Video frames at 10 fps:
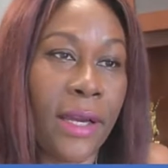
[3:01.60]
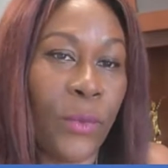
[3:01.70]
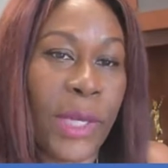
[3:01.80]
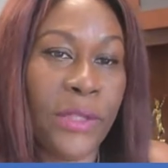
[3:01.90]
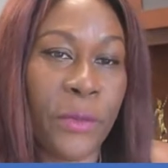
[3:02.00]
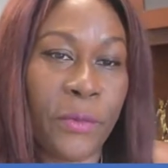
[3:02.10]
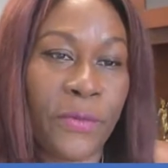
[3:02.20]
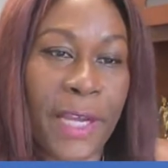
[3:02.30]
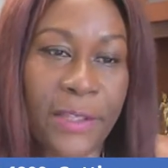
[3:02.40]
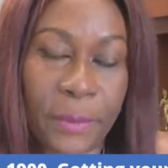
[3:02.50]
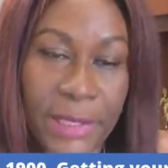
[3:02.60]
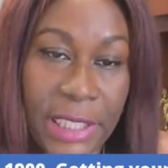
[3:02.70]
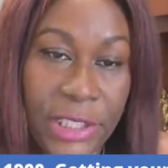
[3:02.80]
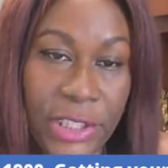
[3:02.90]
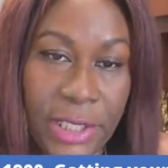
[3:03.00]
when you file your
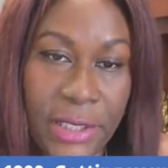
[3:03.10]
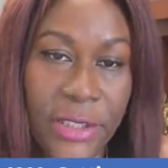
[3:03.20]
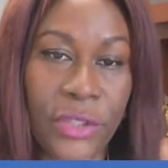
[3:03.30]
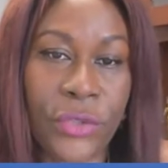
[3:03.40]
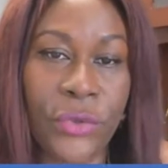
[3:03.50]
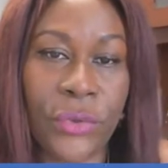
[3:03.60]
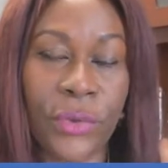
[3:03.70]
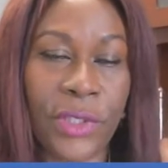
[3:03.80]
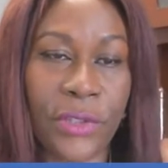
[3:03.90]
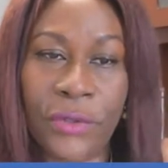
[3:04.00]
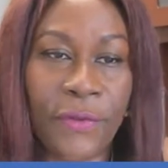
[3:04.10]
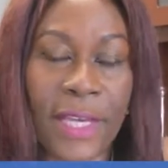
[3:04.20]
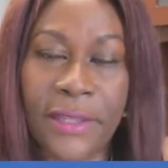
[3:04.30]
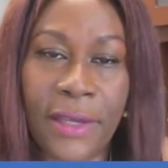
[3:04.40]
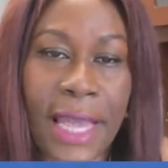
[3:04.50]
petition, you
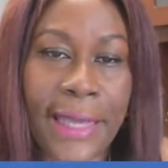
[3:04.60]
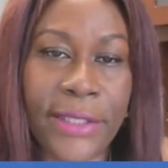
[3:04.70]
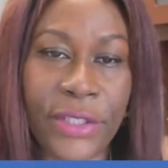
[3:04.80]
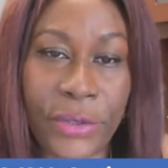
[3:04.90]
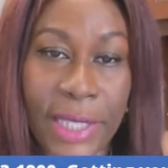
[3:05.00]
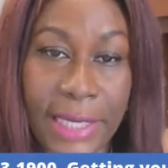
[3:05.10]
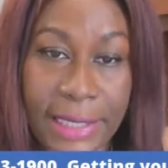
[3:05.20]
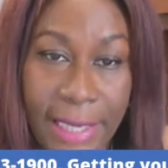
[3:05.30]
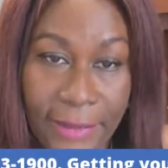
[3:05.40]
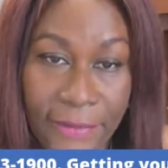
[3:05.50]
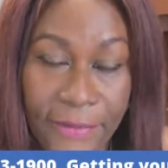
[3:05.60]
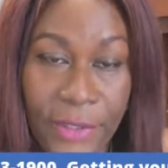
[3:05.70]
file the I-29F.